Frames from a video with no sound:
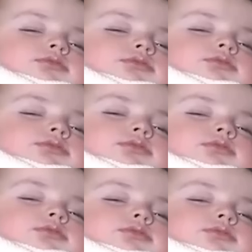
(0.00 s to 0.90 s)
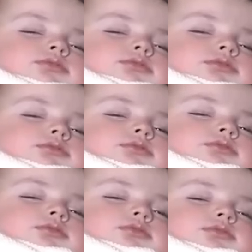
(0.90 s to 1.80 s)

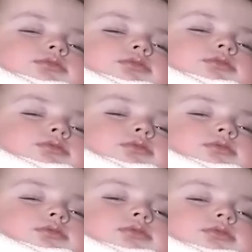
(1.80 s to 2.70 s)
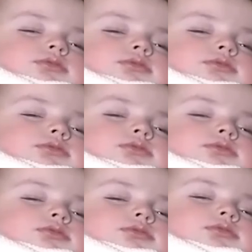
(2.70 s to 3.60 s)

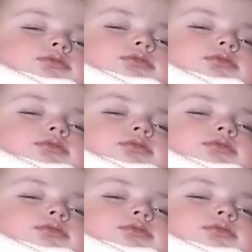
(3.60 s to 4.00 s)
[no speech]